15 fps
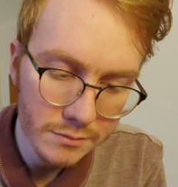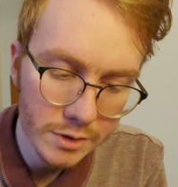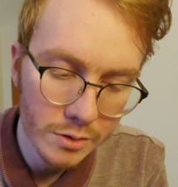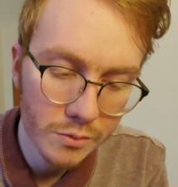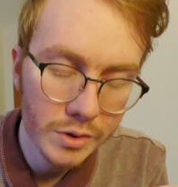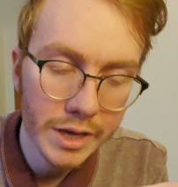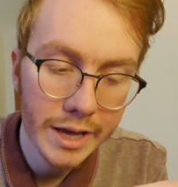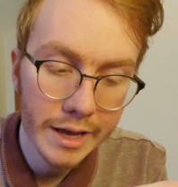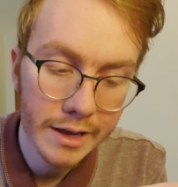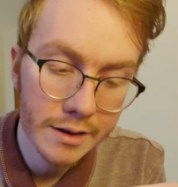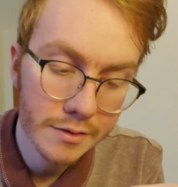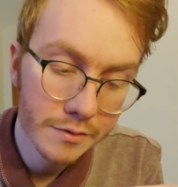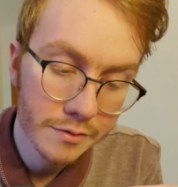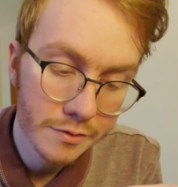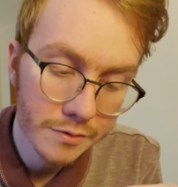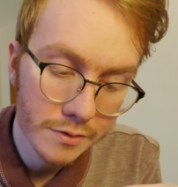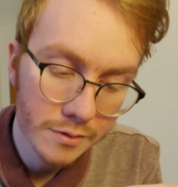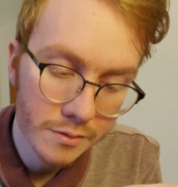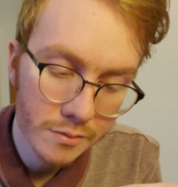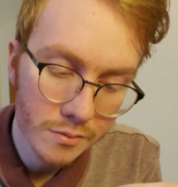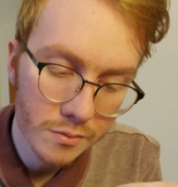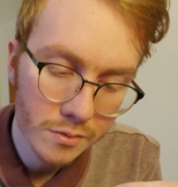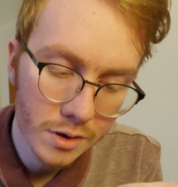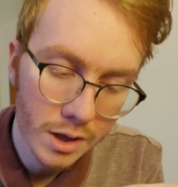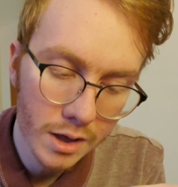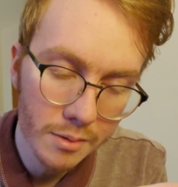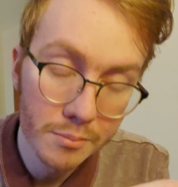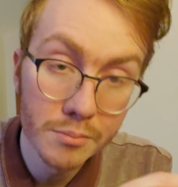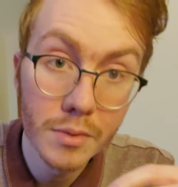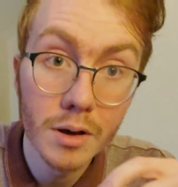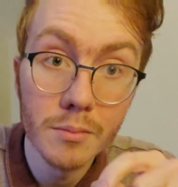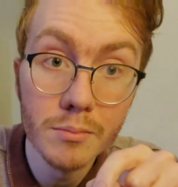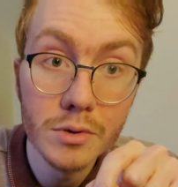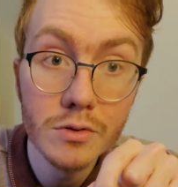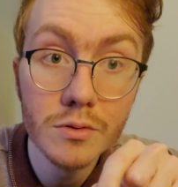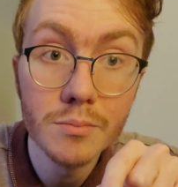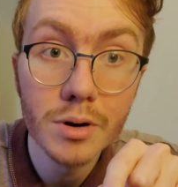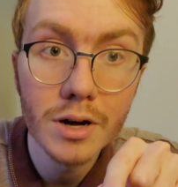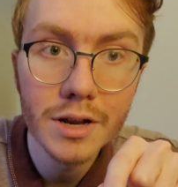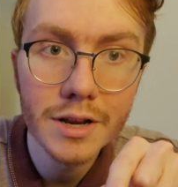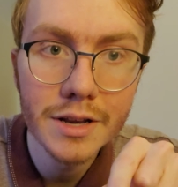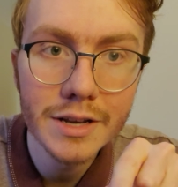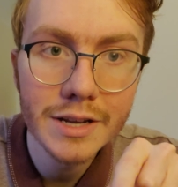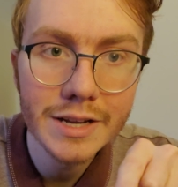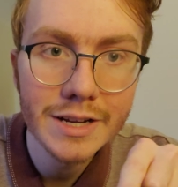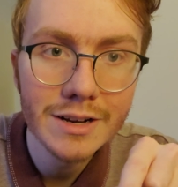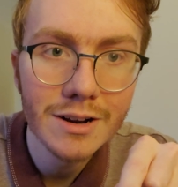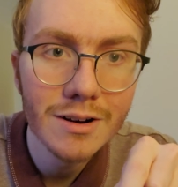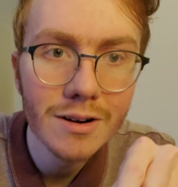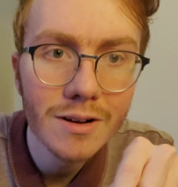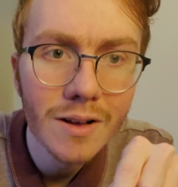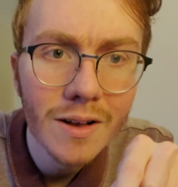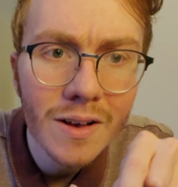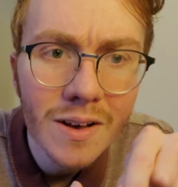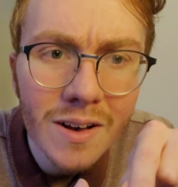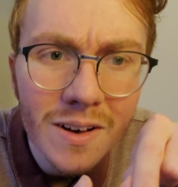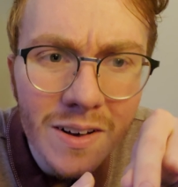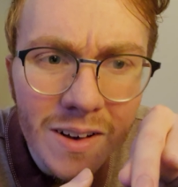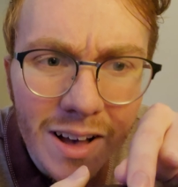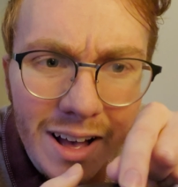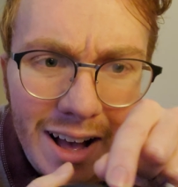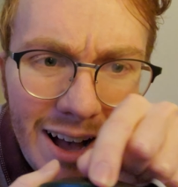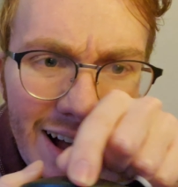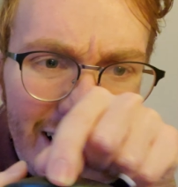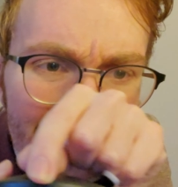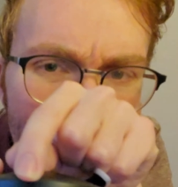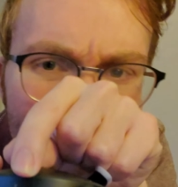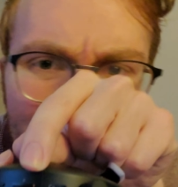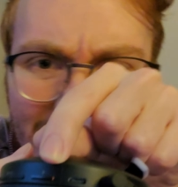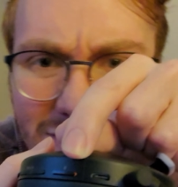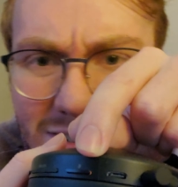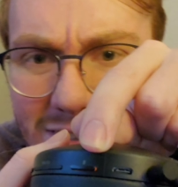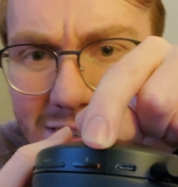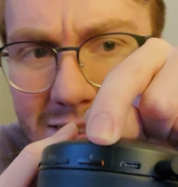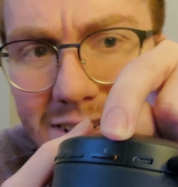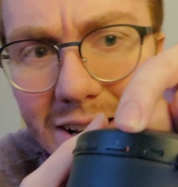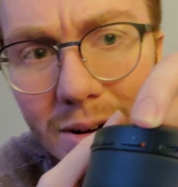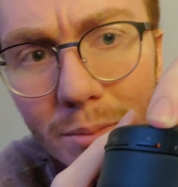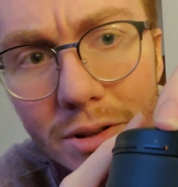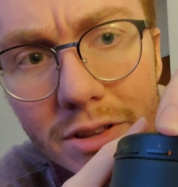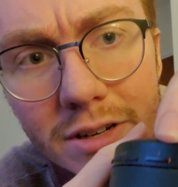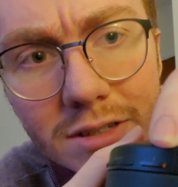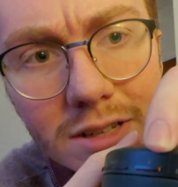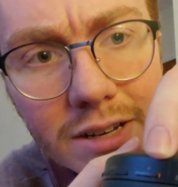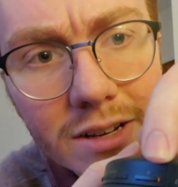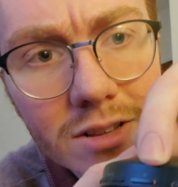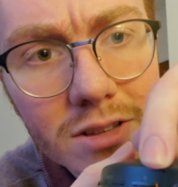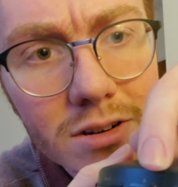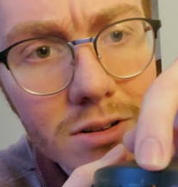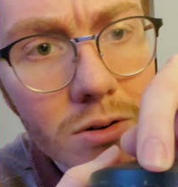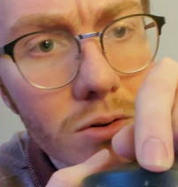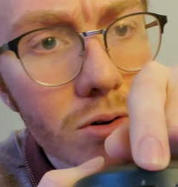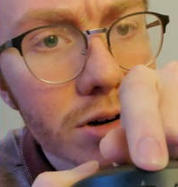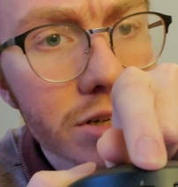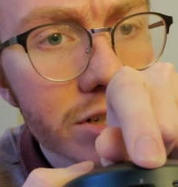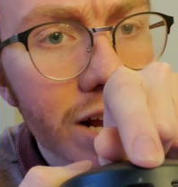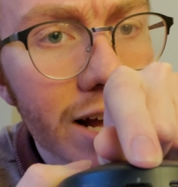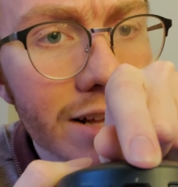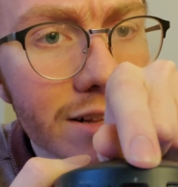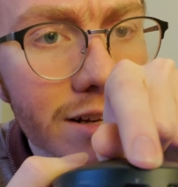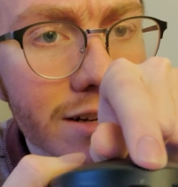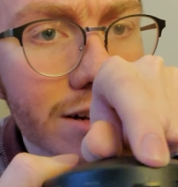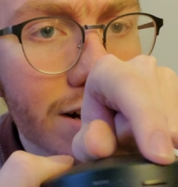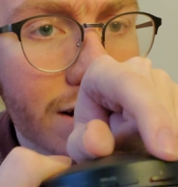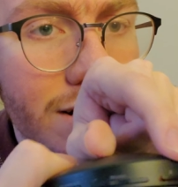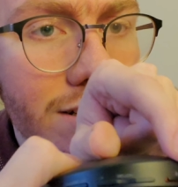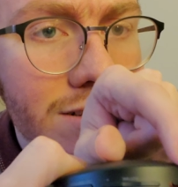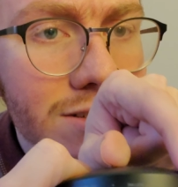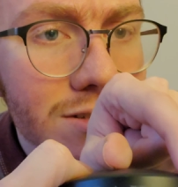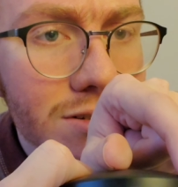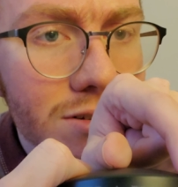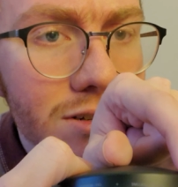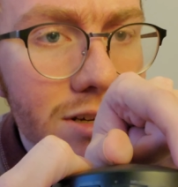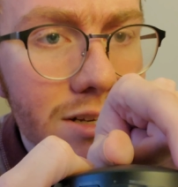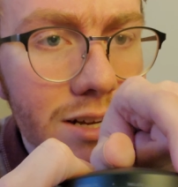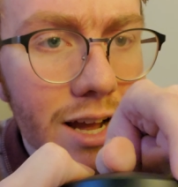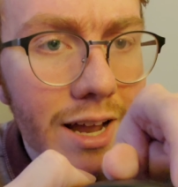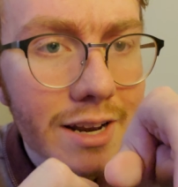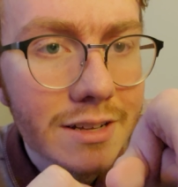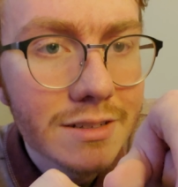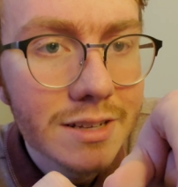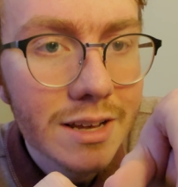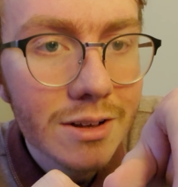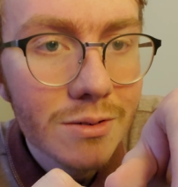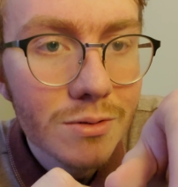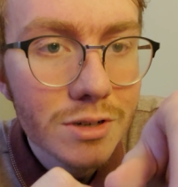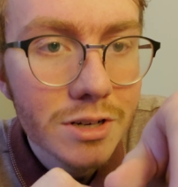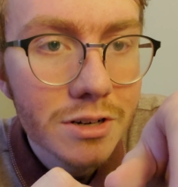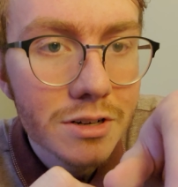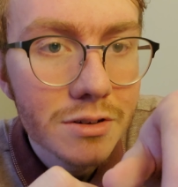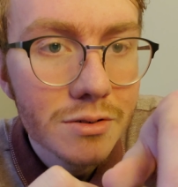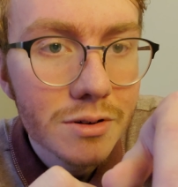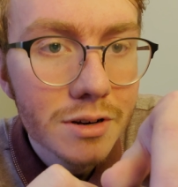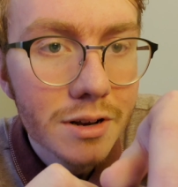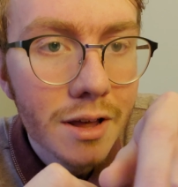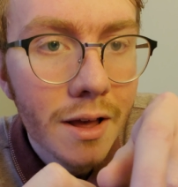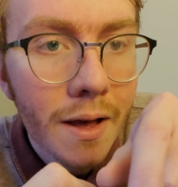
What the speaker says: We have a mute button here. I don't know if you can tell, but there's like a little orange highlight on it, so you can kind of tell what you're doing.